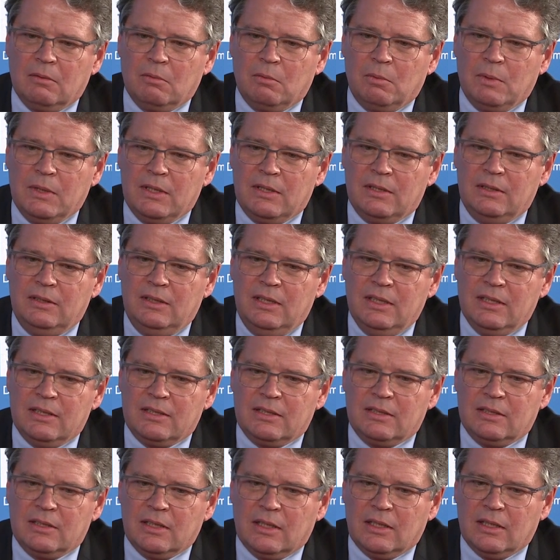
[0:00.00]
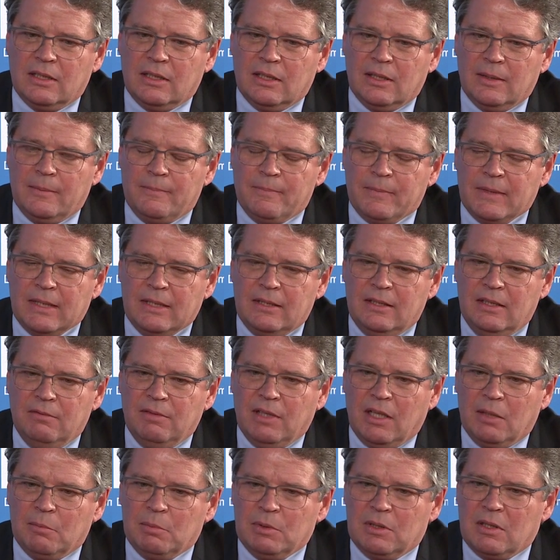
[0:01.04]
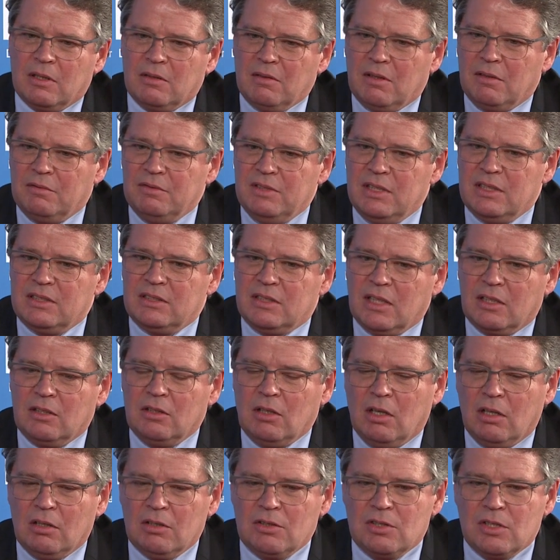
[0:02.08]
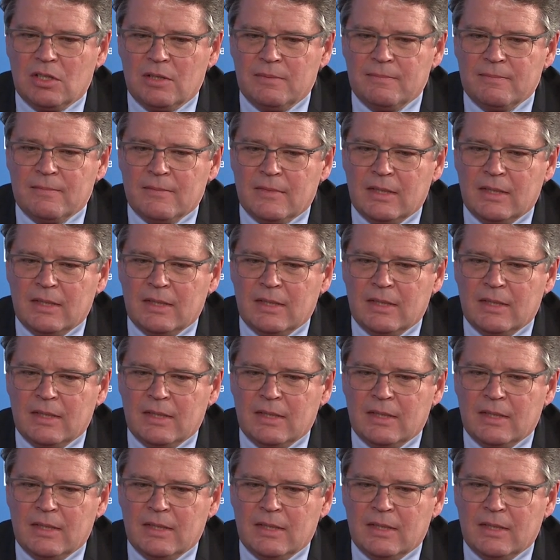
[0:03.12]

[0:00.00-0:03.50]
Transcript: with this development of this technology,